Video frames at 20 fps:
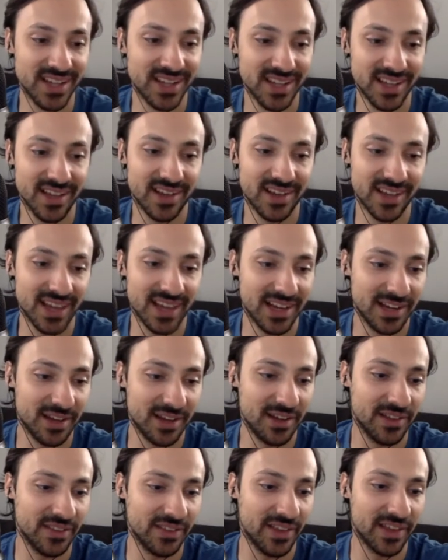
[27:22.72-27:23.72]
again,
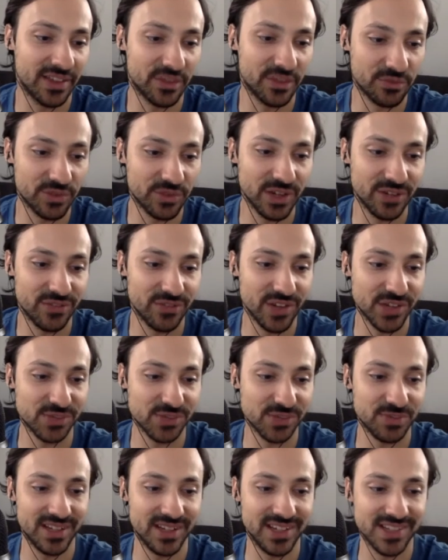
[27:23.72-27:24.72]
like the
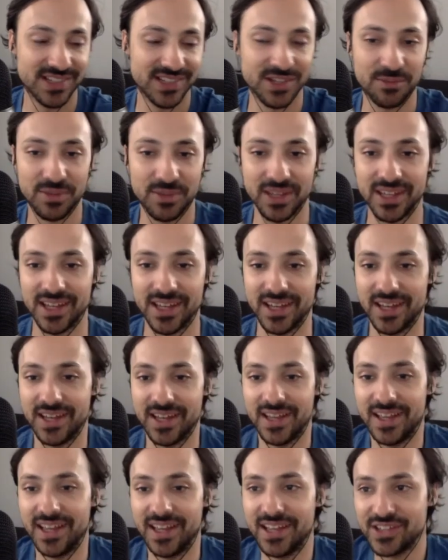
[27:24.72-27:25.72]
reinvestment needs to be
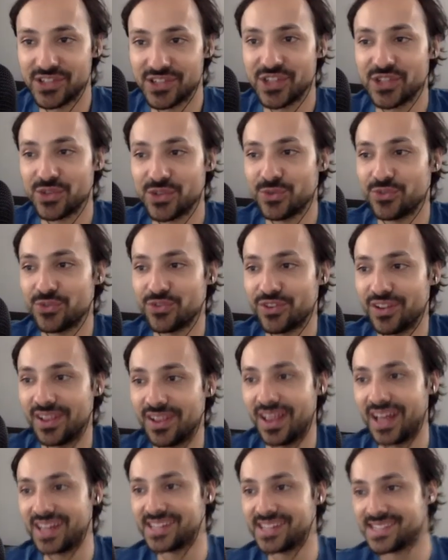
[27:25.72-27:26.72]

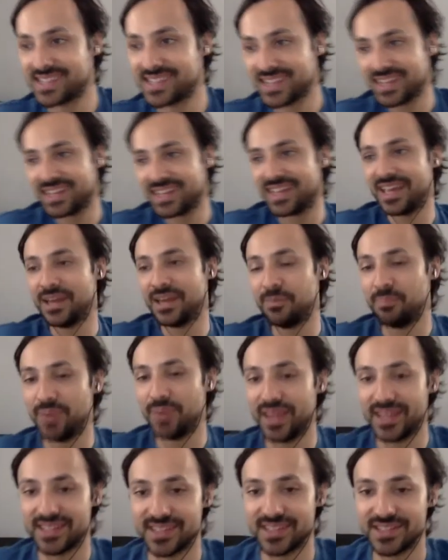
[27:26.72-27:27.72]
institutionalized and
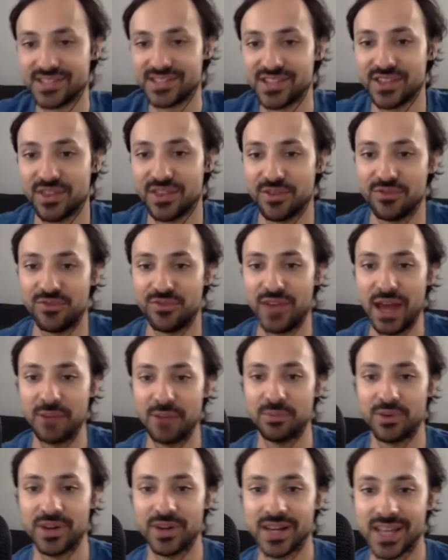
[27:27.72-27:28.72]
baked into the
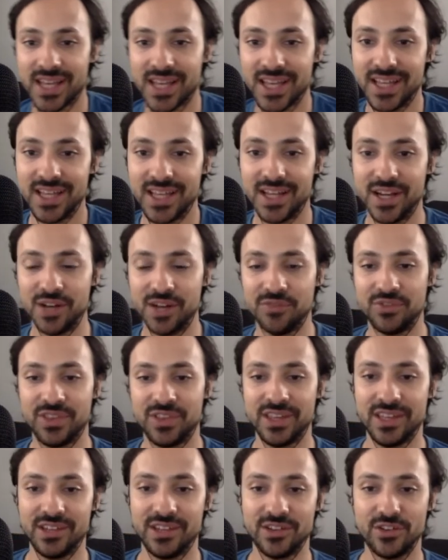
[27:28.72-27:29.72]
fabric of
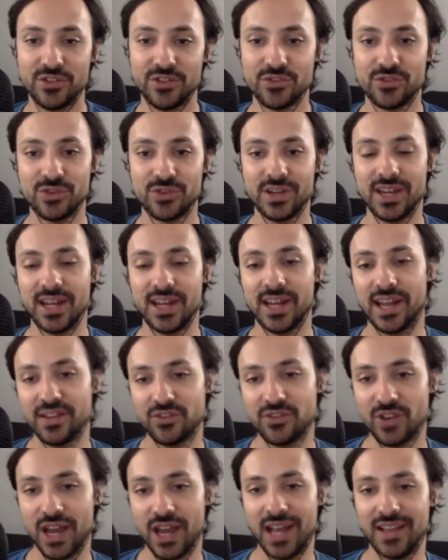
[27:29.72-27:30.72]
the industry. And I
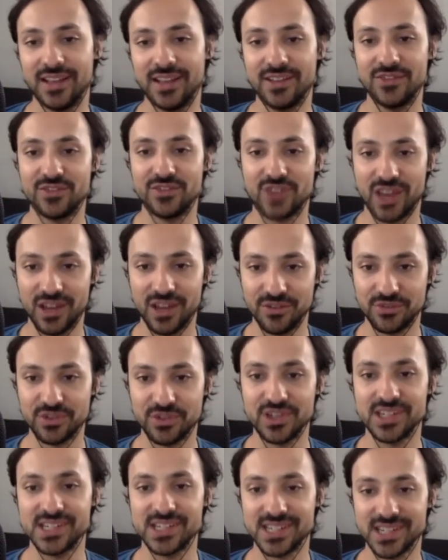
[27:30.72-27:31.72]
challenge
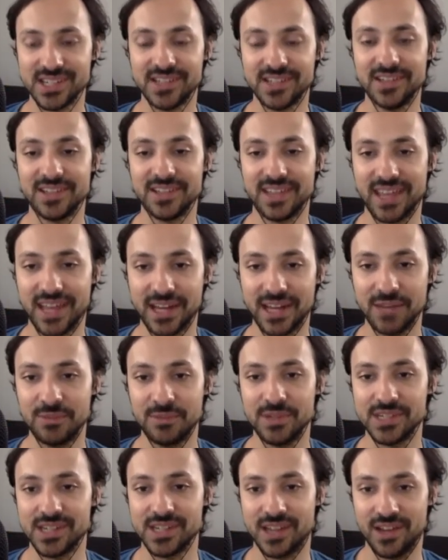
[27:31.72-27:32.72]
every single
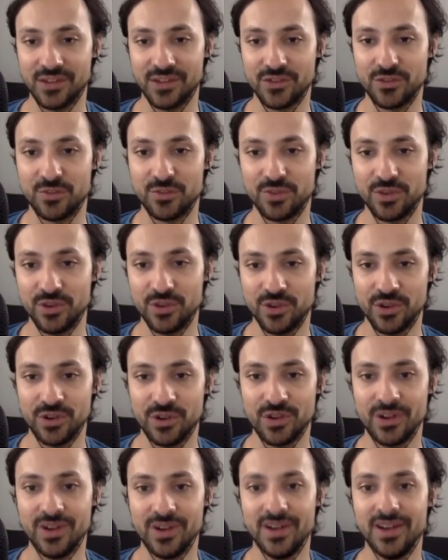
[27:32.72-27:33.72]
cannabis
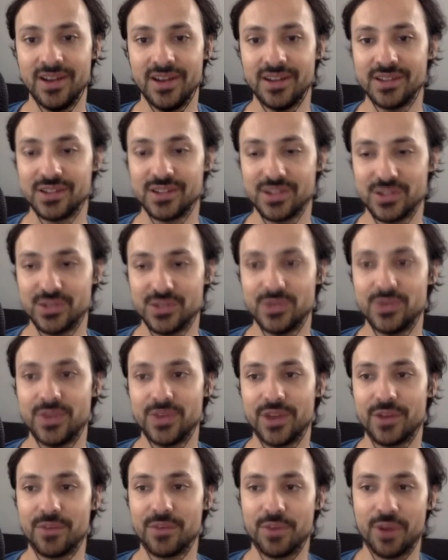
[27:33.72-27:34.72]
entrepreneur to do
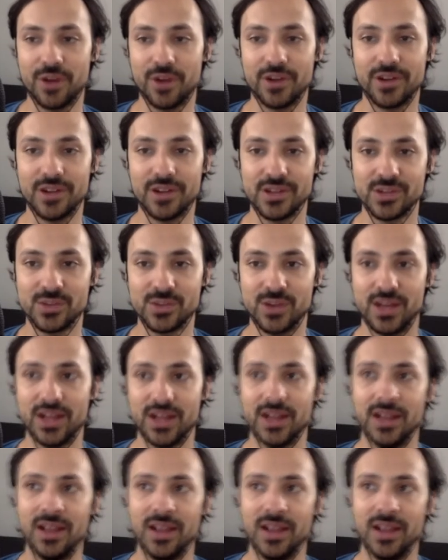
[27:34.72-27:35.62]
their part as well,